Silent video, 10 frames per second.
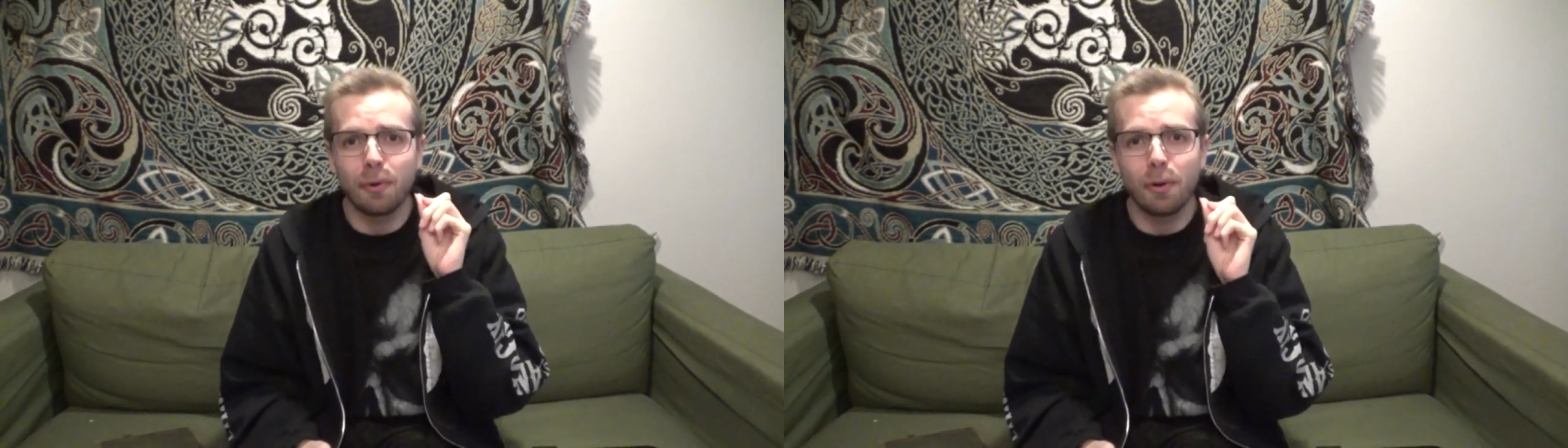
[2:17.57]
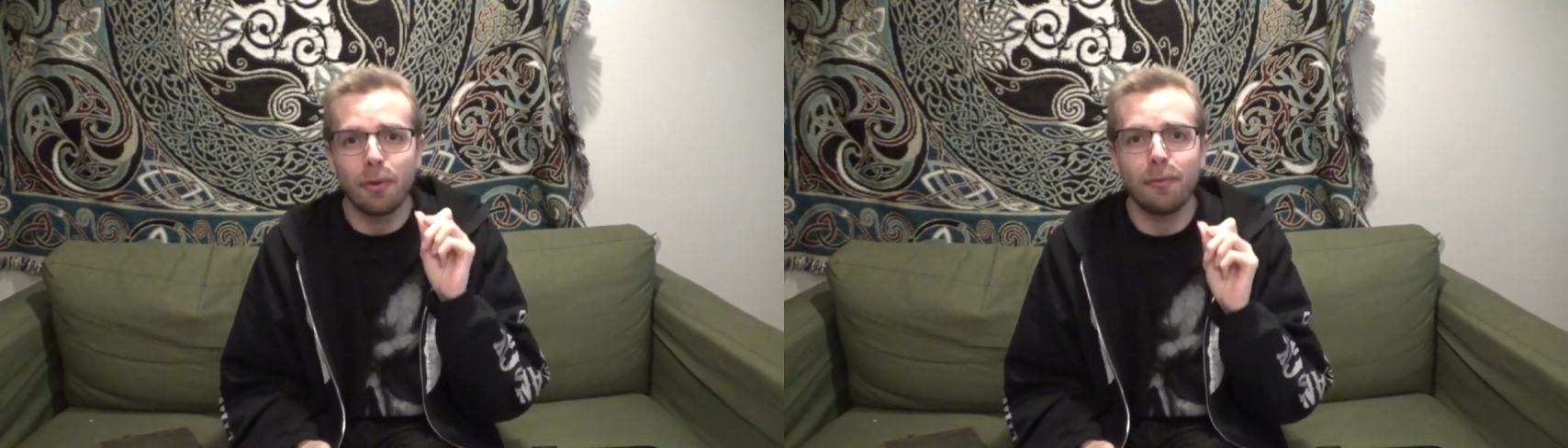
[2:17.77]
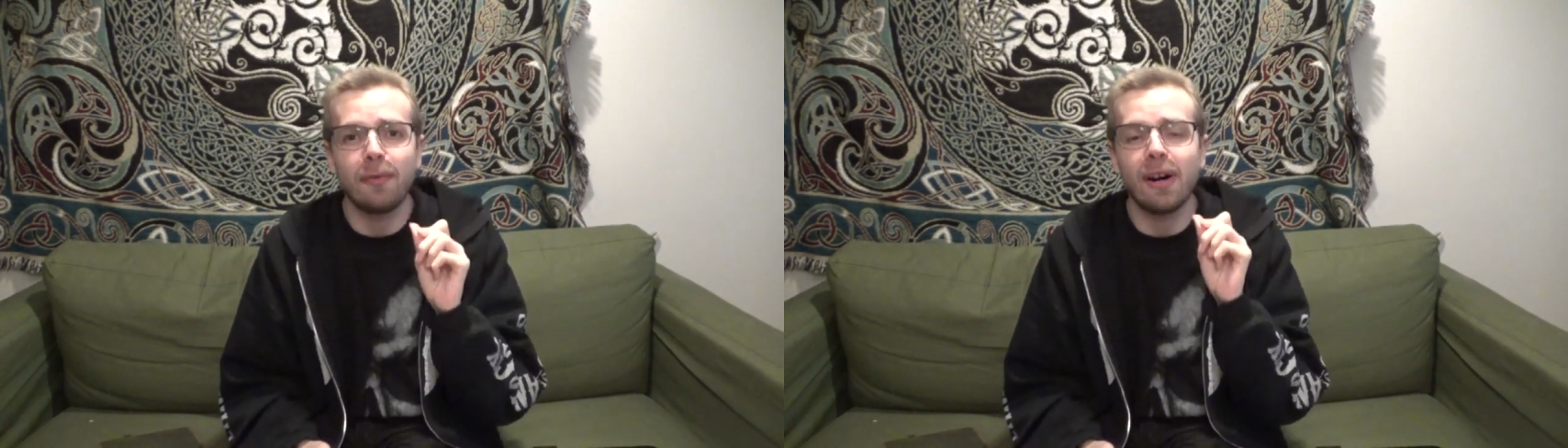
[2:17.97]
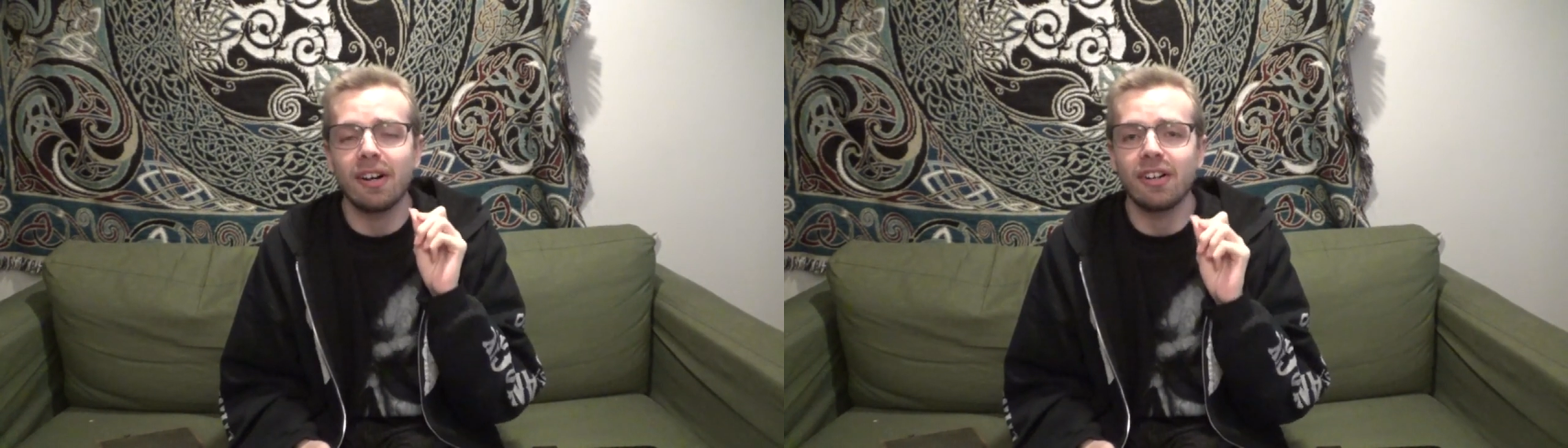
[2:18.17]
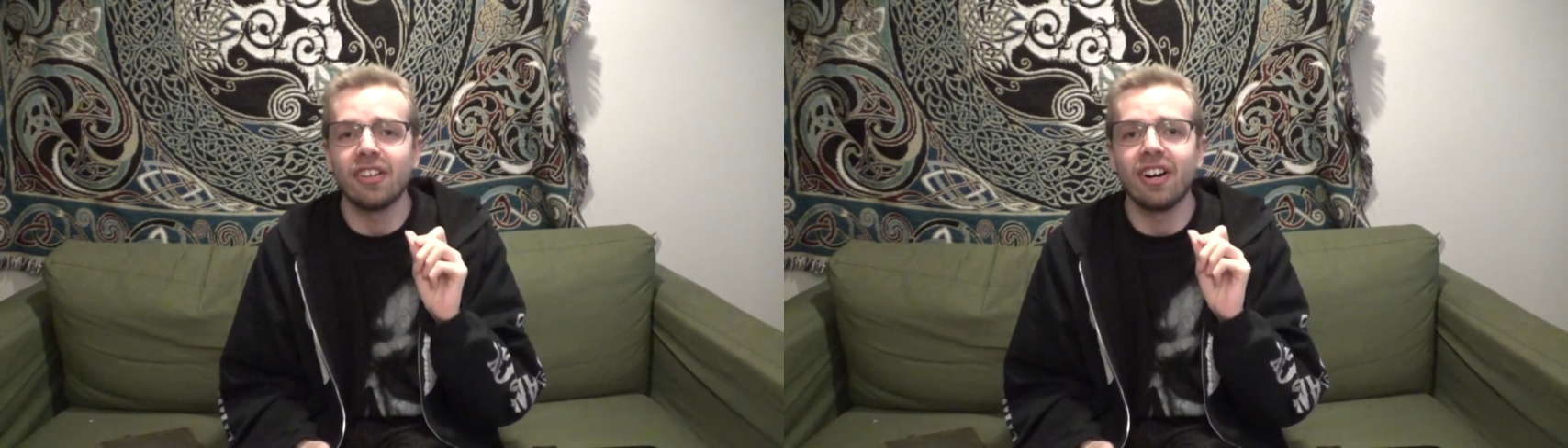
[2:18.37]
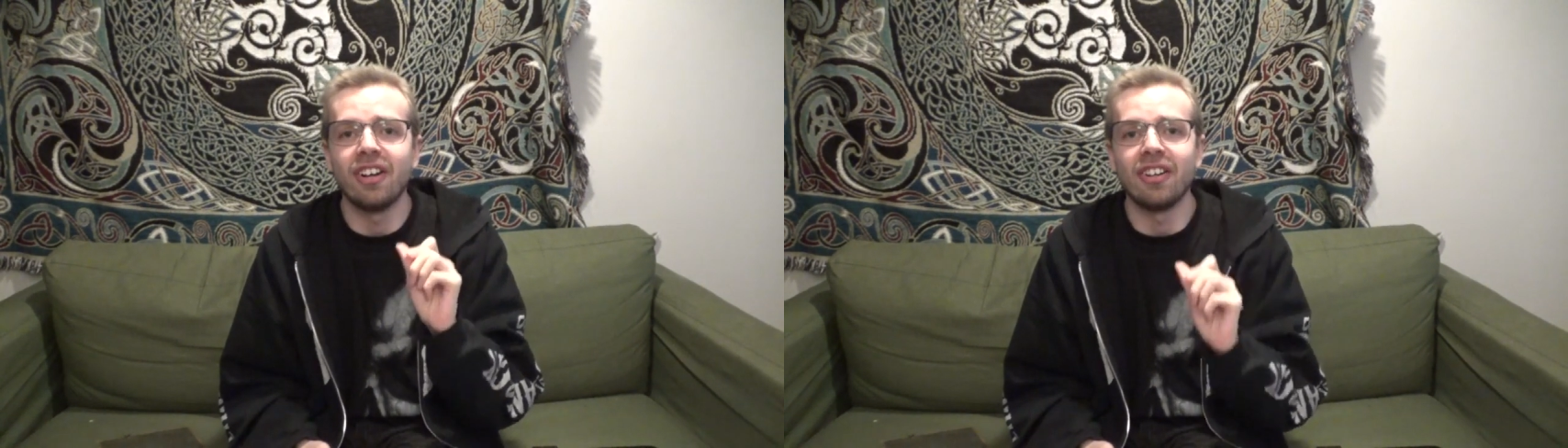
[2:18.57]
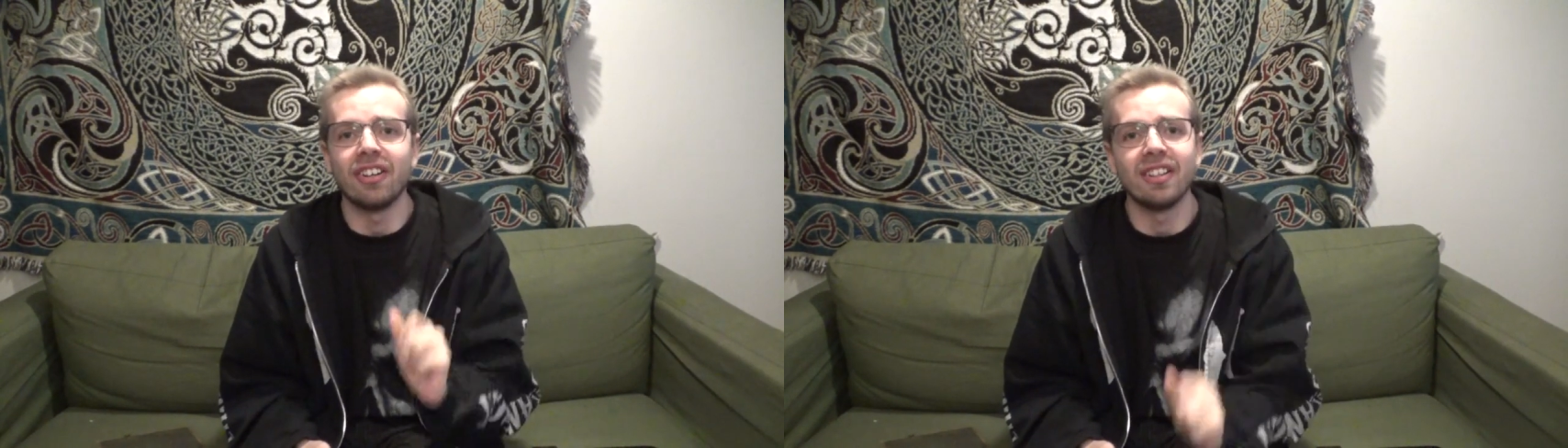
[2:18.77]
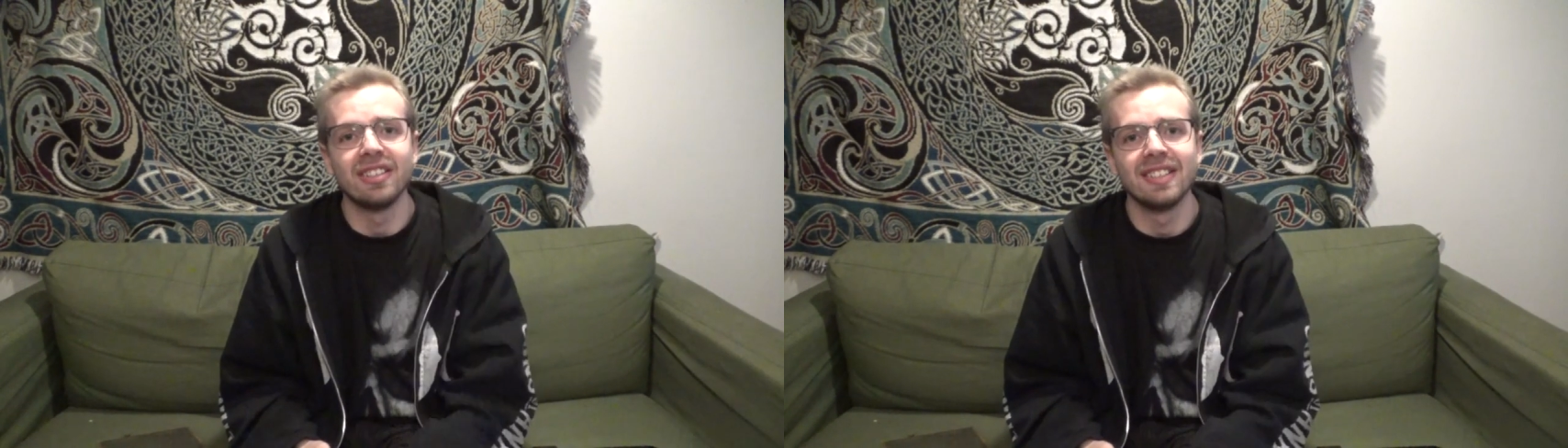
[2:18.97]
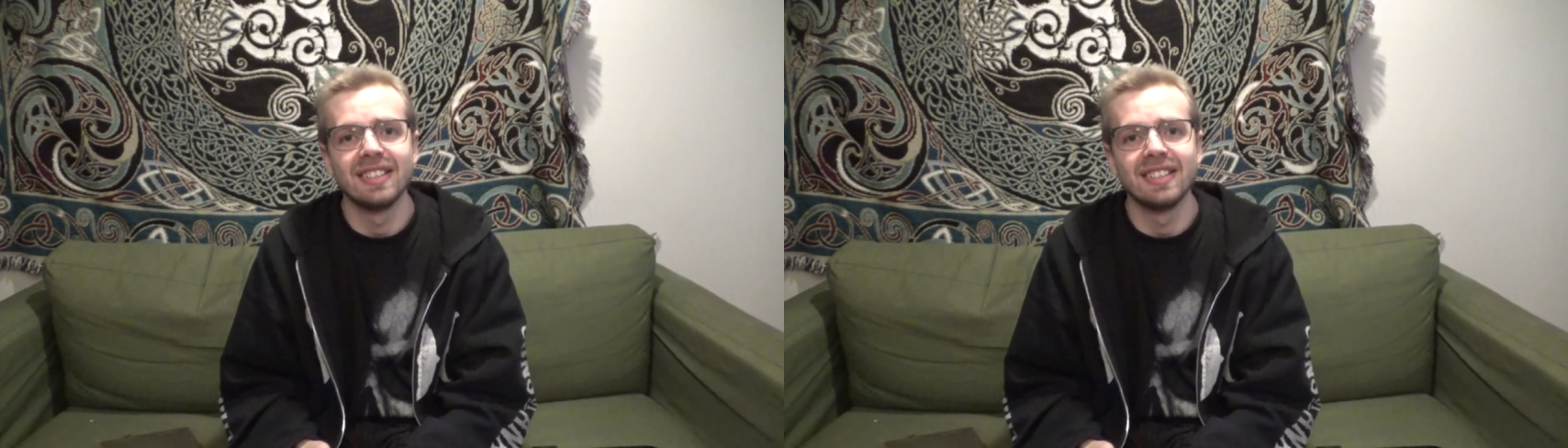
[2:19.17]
for the Faradawn